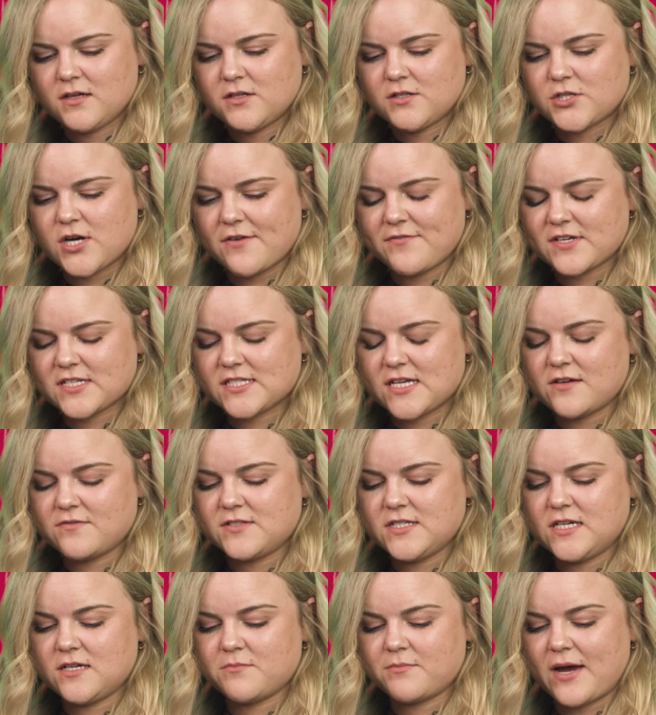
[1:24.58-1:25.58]
Traffic
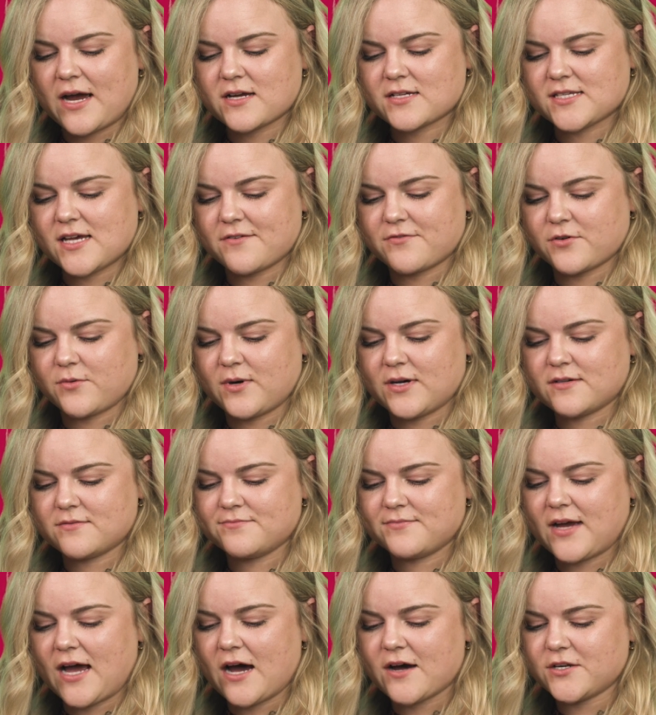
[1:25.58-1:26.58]
safety impacts everyone.
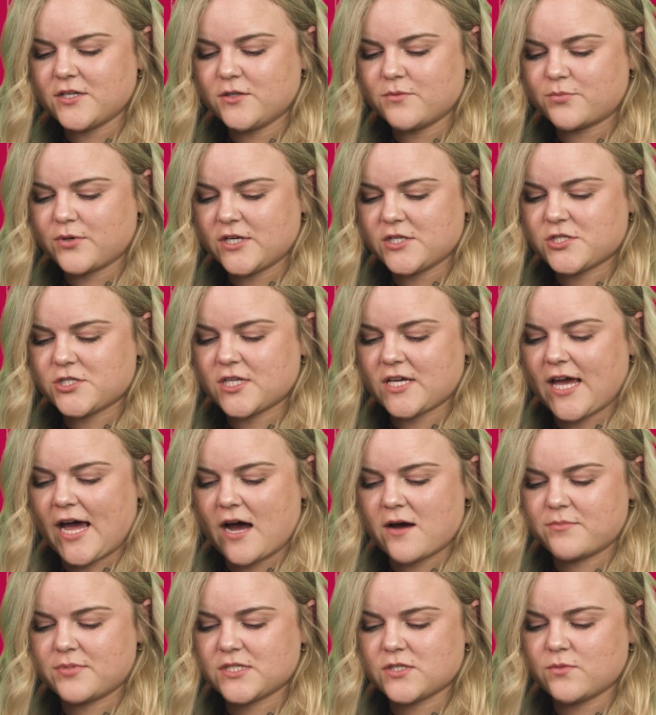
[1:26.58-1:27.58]
How do you bridge the
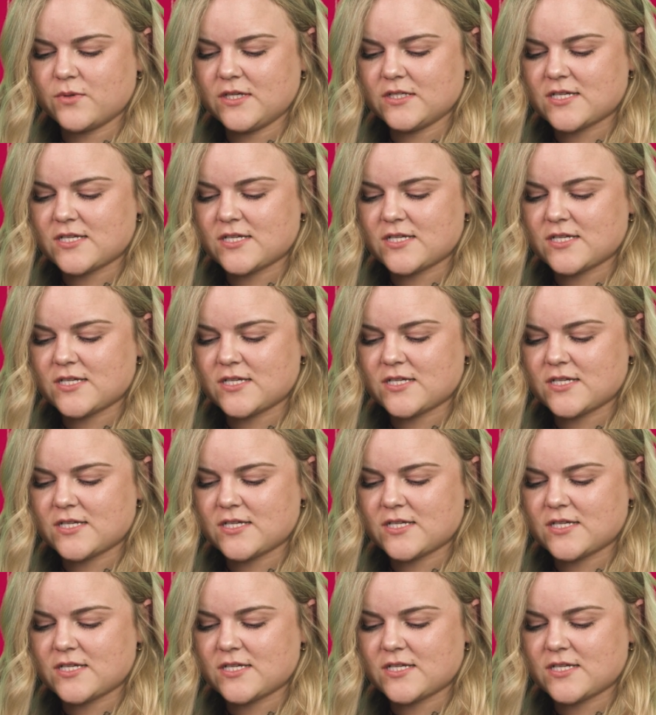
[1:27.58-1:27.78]
gap between